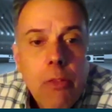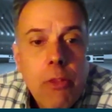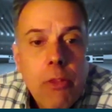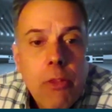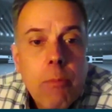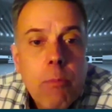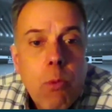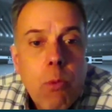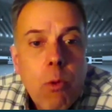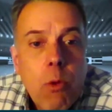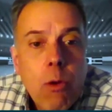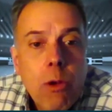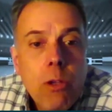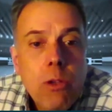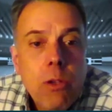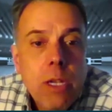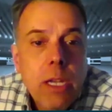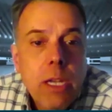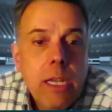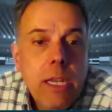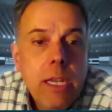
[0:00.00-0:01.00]
The more
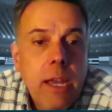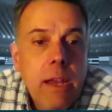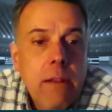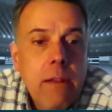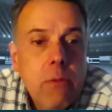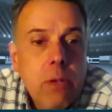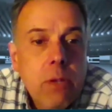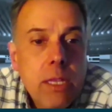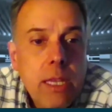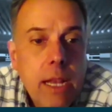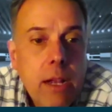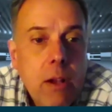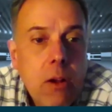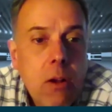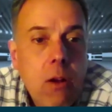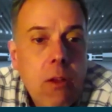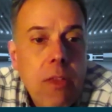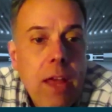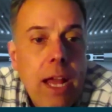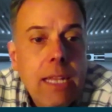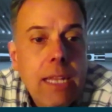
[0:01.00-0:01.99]
you can get what they
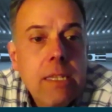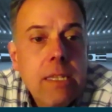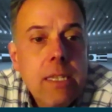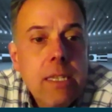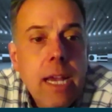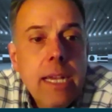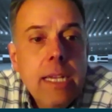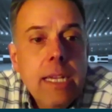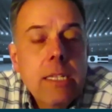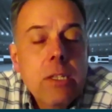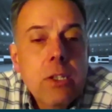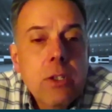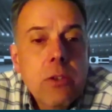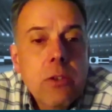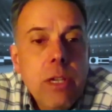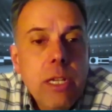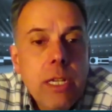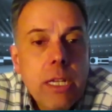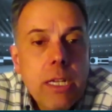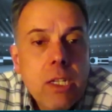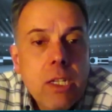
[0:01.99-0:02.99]
call that second
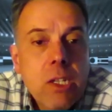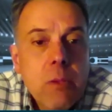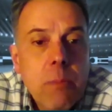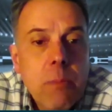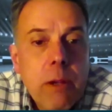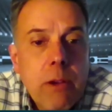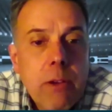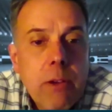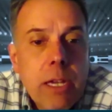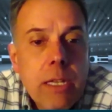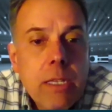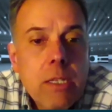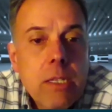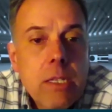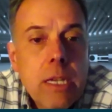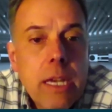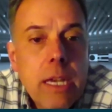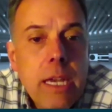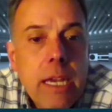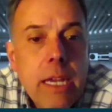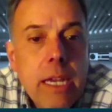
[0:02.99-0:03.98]
screen
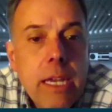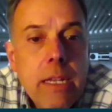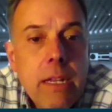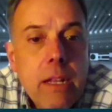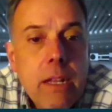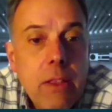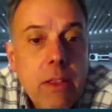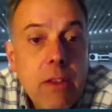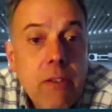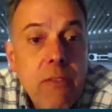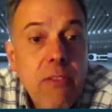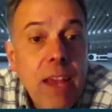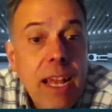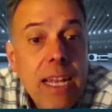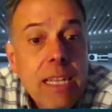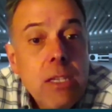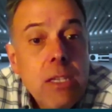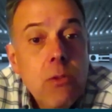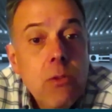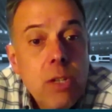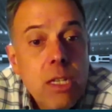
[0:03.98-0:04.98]
experience in the
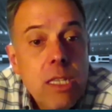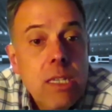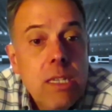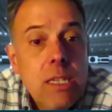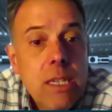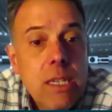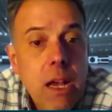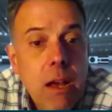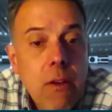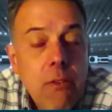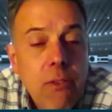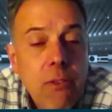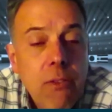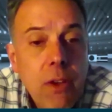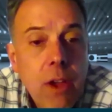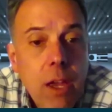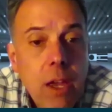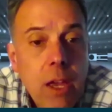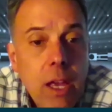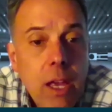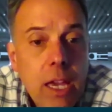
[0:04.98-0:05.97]
venue itself
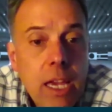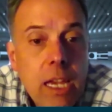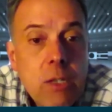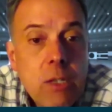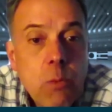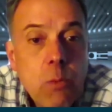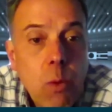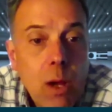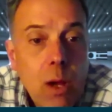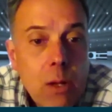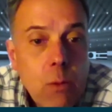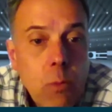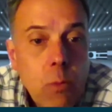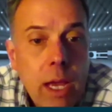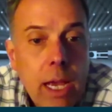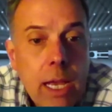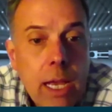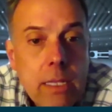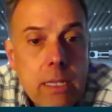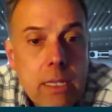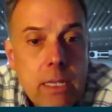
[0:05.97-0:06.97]
is one
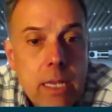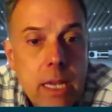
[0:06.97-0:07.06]
way to